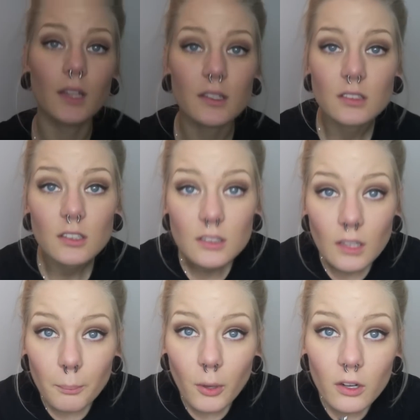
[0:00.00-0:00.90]
that's just
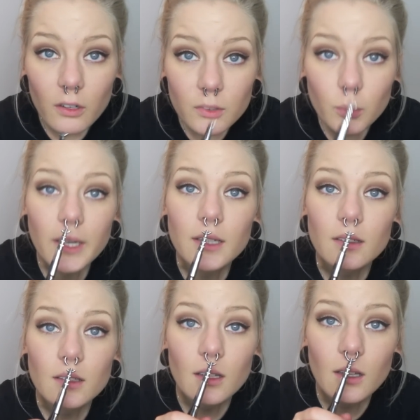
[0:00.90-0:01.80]
a part of the
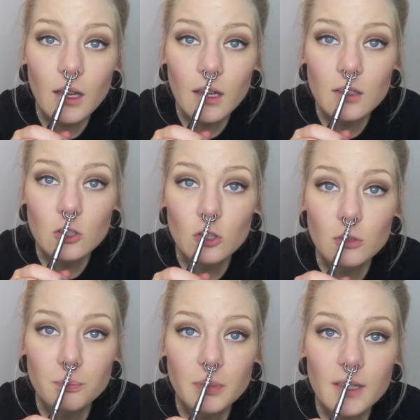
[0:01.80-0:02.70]
ring. And
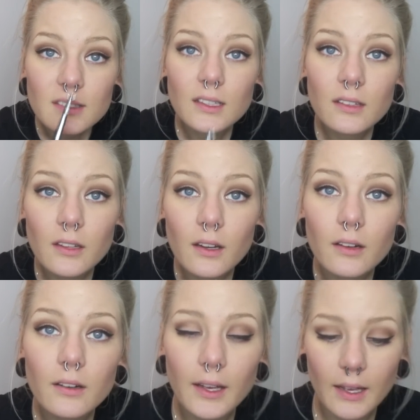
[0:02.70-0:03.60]
you place it in
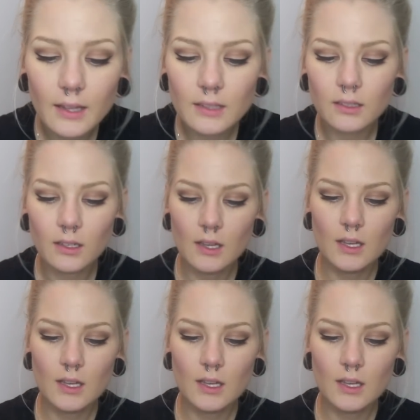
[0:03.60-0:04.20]
there, and